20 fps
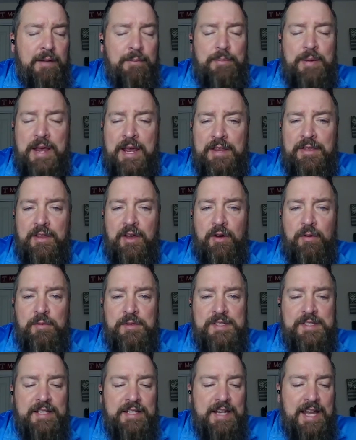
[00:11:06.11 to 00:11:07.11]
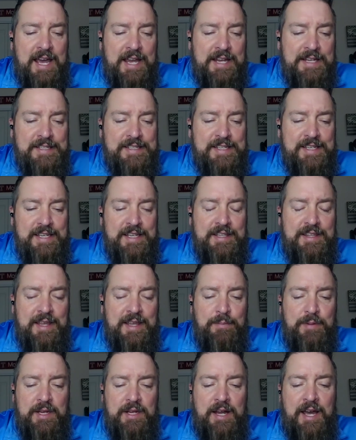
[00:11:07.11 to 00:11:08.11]
Penn, though, was the 9 seed. They
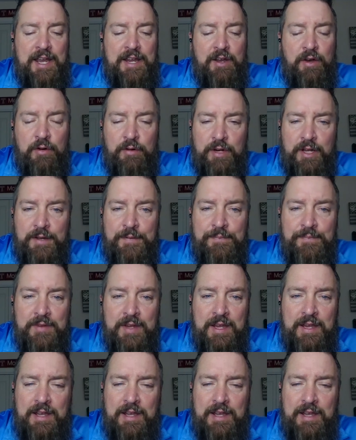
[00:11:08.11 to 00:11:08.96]
beat Iona.